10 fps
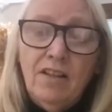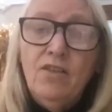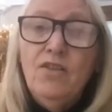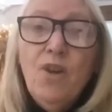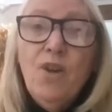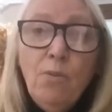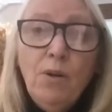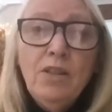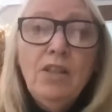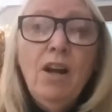
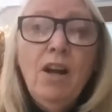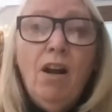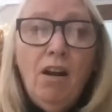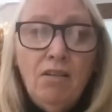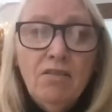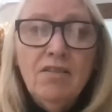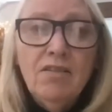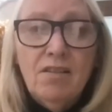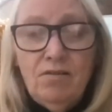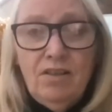Nobody
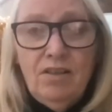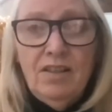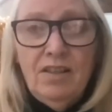understood it in